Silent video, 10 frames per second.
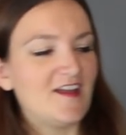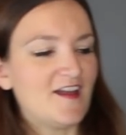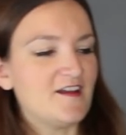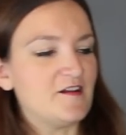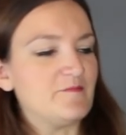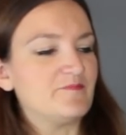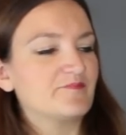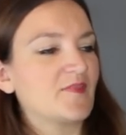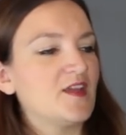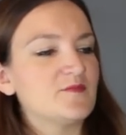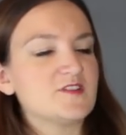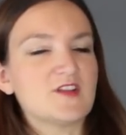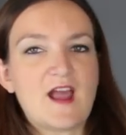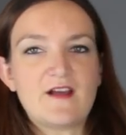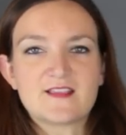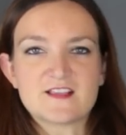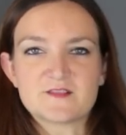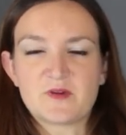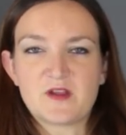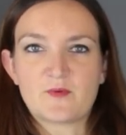Um, so now at
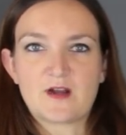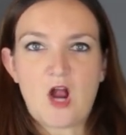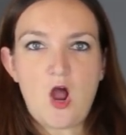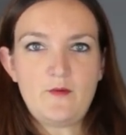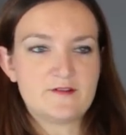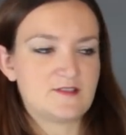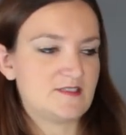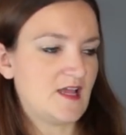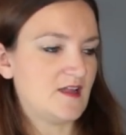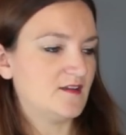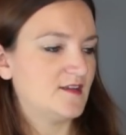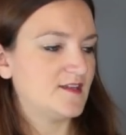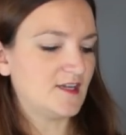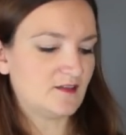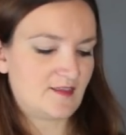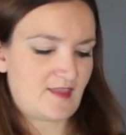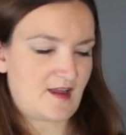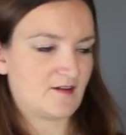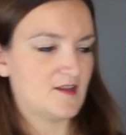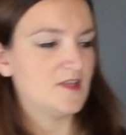this point, we're almost done, nearly
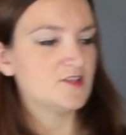there.